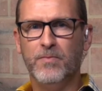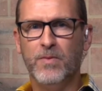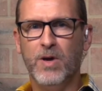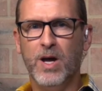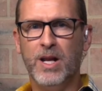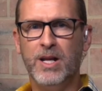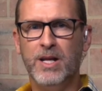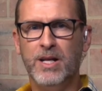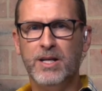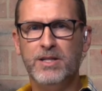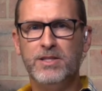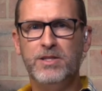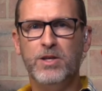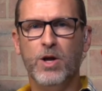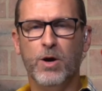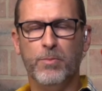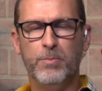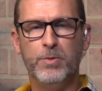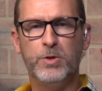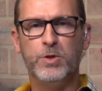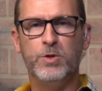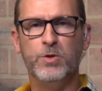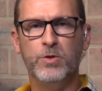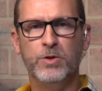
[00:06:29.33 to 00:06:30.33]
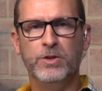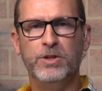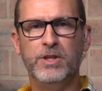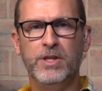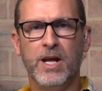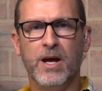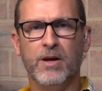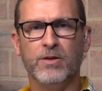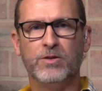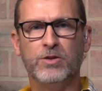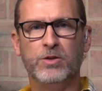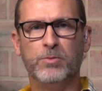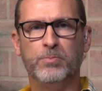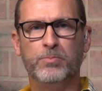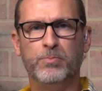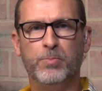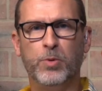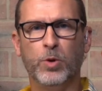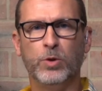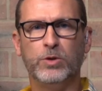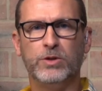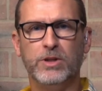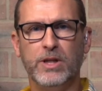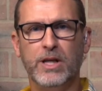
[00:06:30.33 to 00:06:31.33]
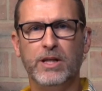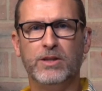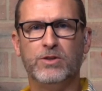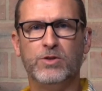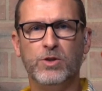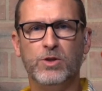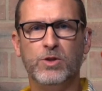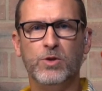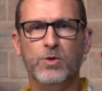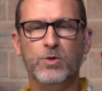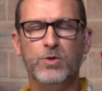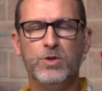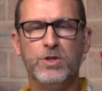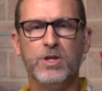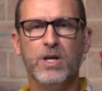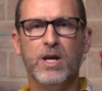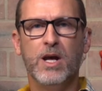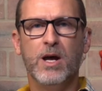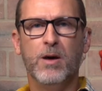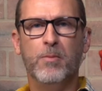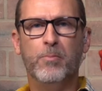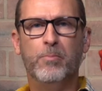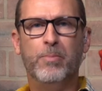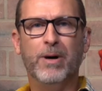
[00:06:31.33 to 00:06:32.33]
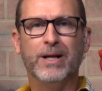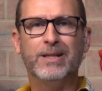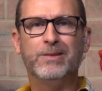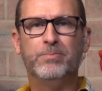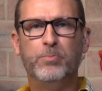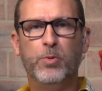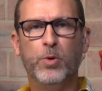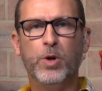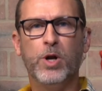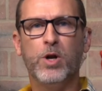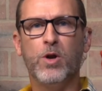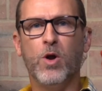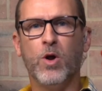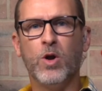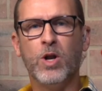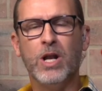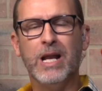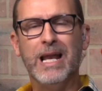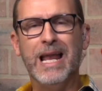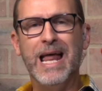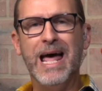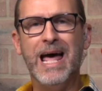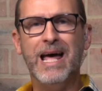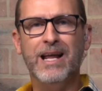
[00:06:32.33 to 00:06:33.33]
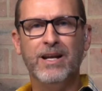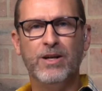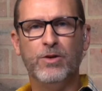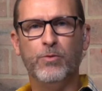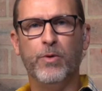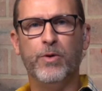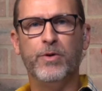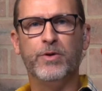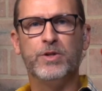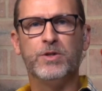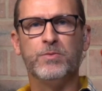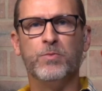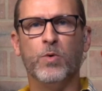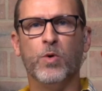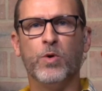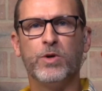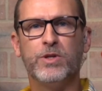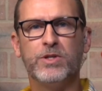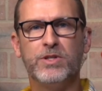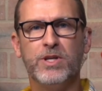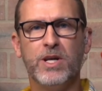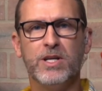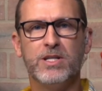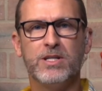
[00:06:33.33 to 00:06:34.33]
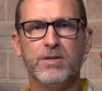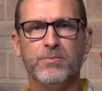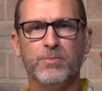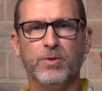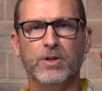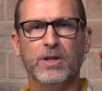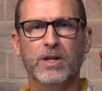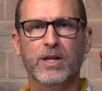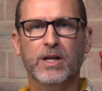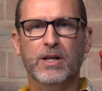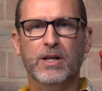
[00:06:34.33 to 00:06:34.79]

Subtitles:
and here's the opportunity now to put it to use, but put it on land where it's more accessible